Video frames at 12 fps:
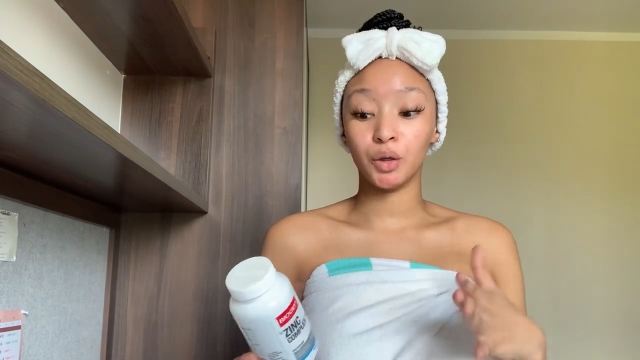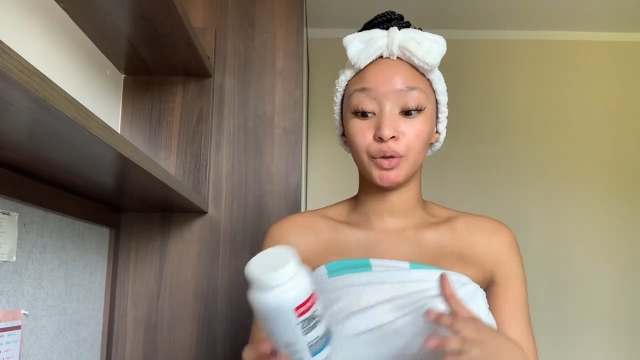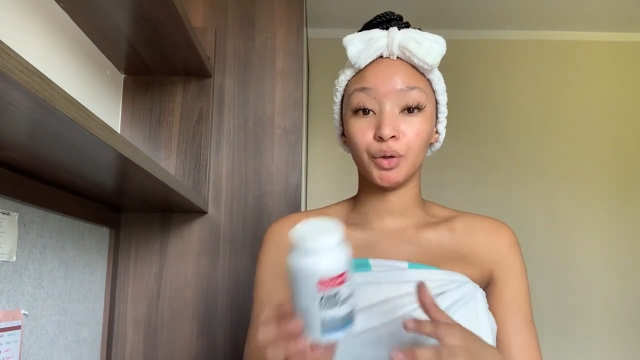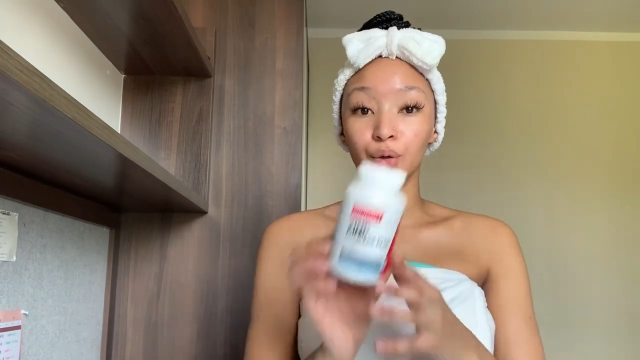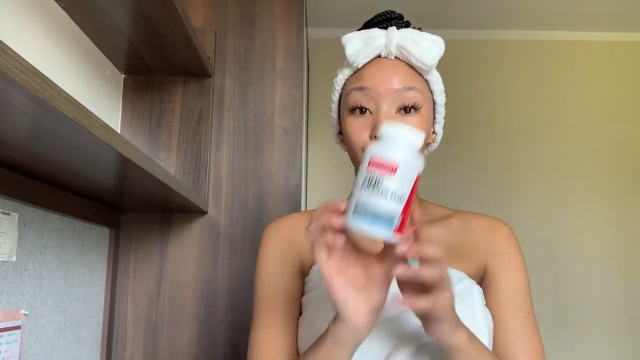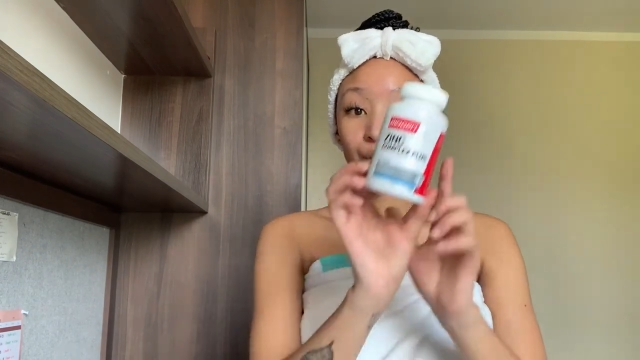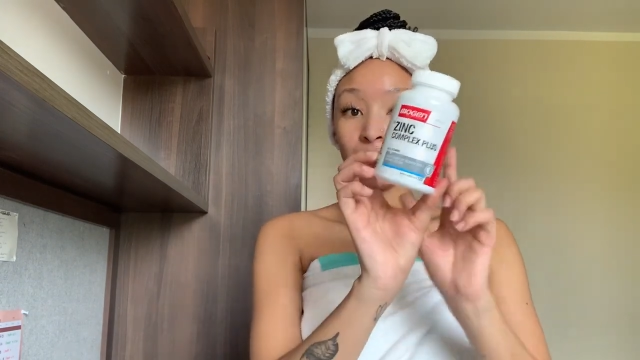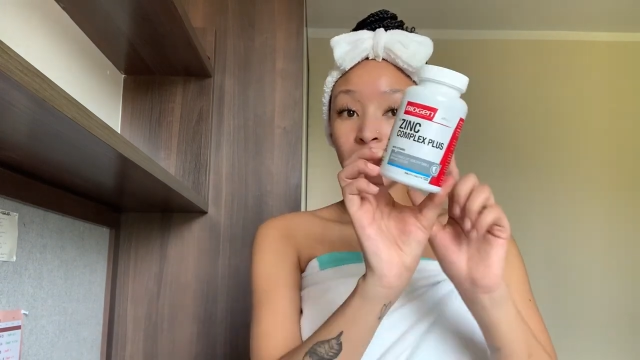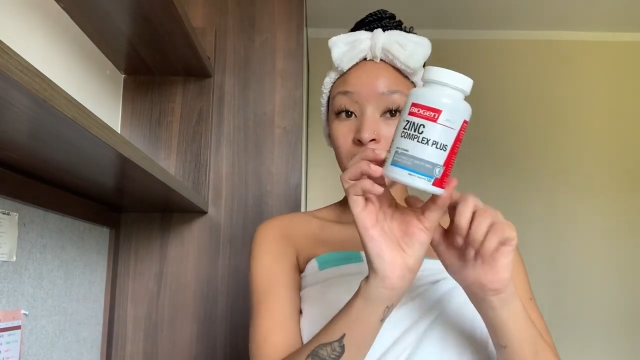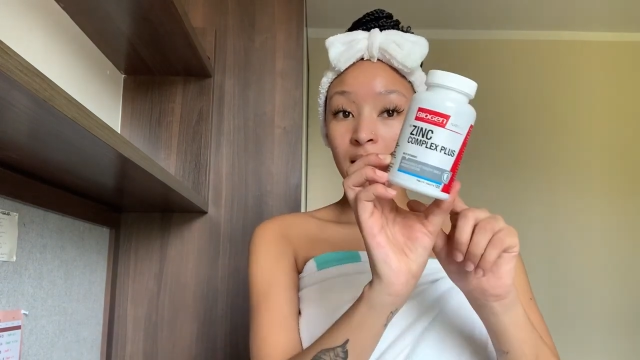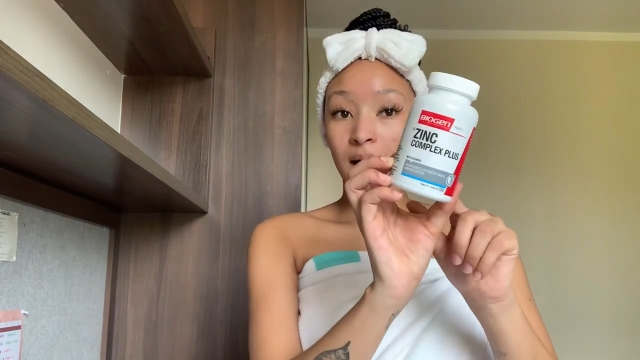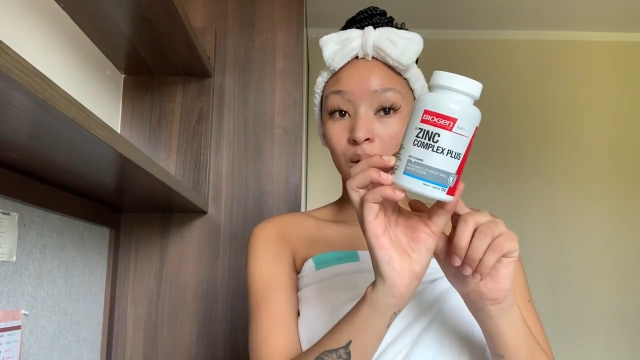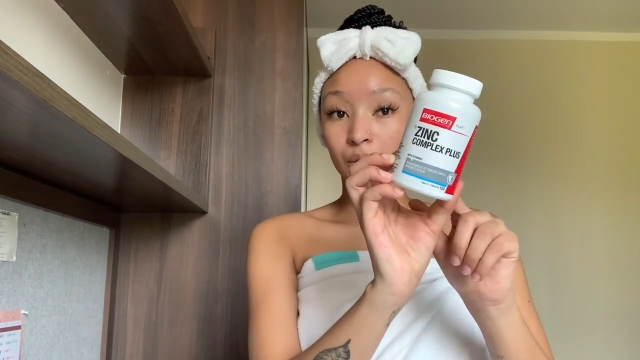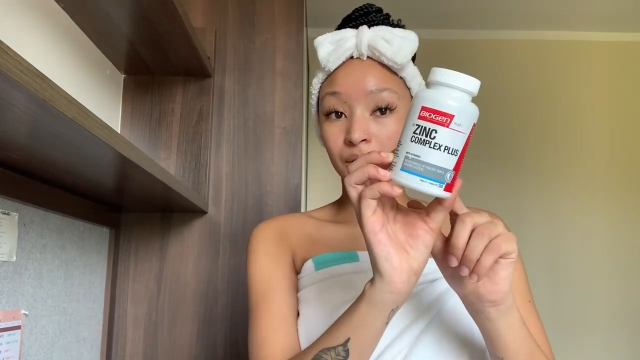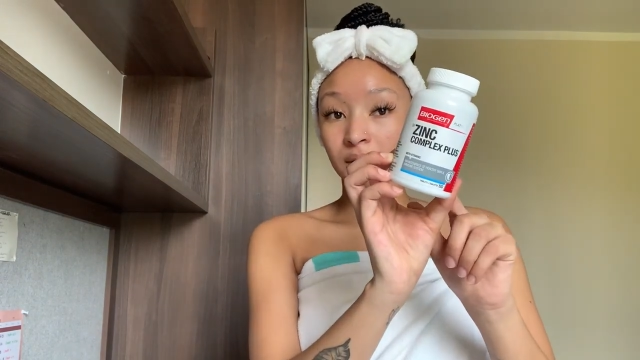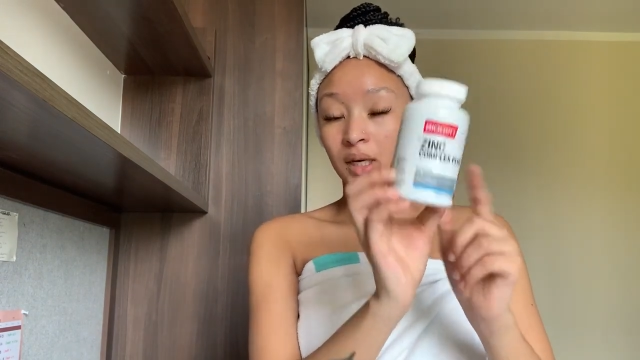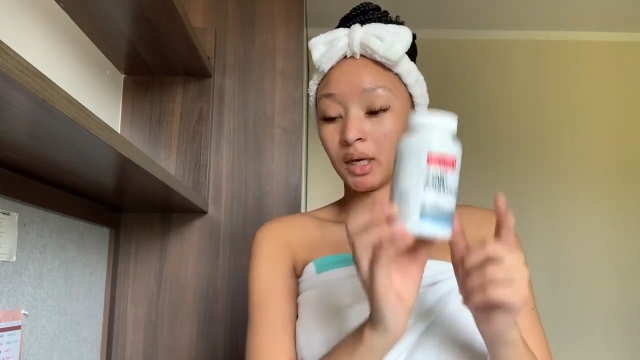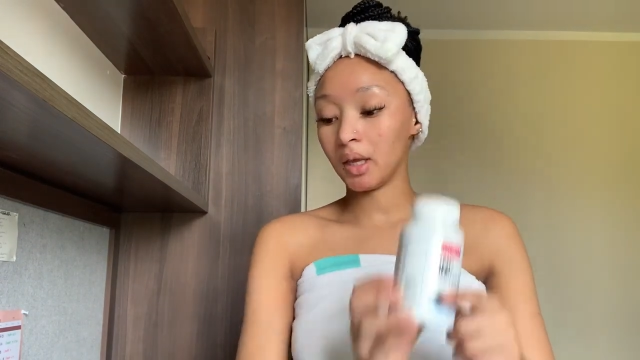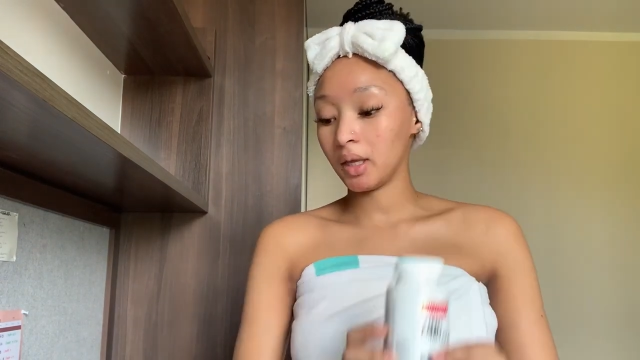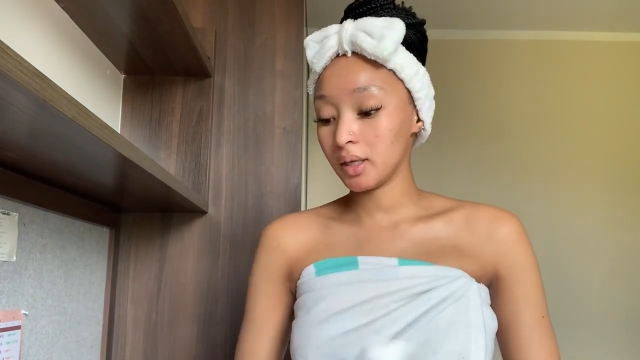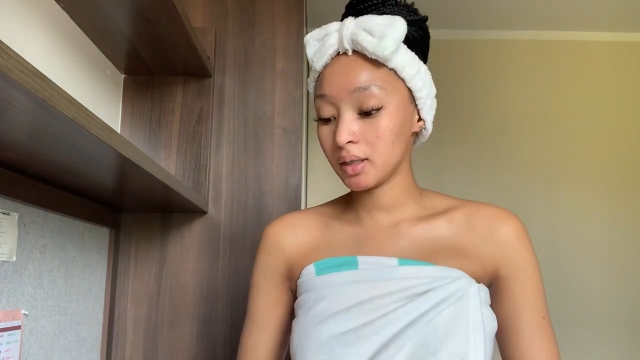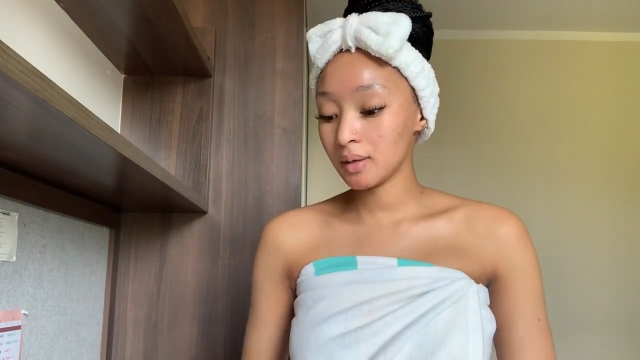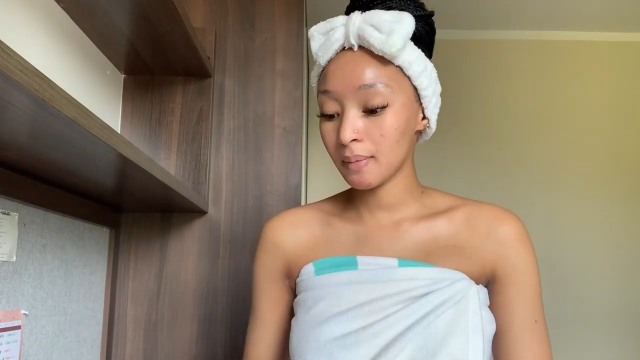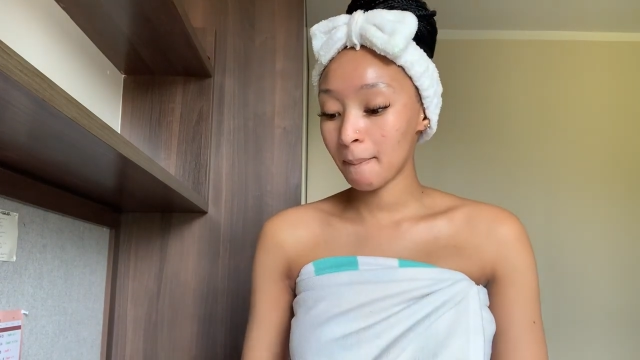so I also take these.